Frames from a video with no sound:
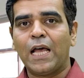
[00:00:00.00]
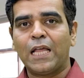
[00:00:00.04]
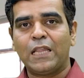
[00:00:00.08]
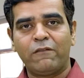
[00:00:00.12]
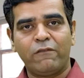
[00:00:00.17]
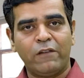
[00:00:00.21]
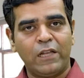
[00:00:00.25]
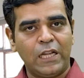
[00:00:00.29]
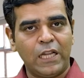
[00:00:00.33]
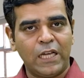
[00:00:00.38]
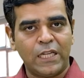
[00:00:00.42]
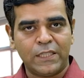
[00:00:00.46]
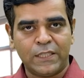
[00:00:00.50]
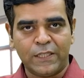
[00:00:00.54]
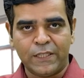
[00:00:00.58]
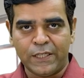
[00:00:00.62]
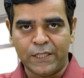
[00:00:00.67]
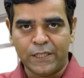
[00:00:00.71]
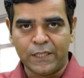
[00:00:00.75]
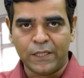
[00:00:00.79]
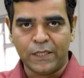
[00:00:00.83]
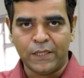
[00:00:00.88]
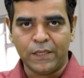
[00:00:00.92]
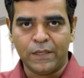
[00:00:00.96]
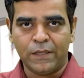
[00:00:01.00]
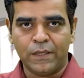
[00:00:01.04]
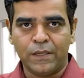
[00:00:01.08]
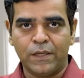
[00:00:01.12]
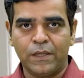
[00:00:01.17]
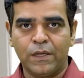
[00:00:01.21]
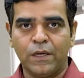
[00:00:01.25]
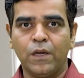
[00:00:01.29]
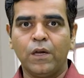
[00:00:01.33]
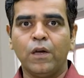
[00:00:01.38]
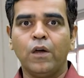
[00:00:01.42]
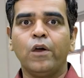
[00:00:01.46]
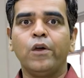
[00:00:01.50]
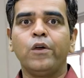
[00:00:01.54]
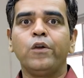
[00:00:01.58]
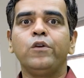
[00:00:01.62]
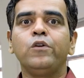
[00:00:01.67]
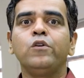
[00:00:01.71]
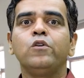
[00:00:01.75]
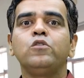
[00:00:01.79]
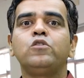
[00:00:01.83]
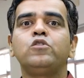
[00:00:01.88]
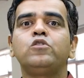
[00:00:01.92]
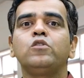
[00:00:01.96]
as well as written.
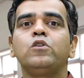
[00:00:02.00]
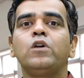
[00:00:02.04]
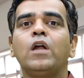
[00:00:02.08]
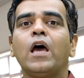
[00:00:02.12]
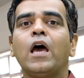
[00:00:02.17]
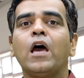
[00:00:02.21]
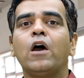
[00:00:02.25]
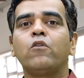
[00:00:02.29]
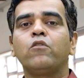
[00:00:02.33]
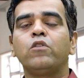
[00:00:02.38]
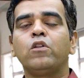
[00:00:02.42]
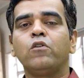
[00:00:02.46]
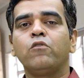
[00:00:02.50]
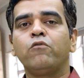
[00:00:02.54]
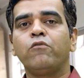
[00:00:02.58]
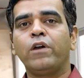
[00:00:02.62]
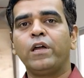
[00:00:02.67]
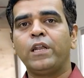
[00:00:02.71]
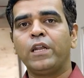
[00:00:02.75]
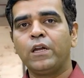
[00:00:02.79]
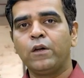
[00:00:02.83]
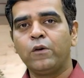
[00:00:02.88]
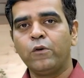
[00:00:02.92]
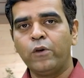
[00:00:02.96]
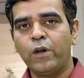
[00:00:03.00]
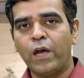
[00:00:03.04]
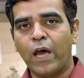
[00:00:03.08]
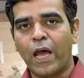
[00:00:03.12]
You should have the very good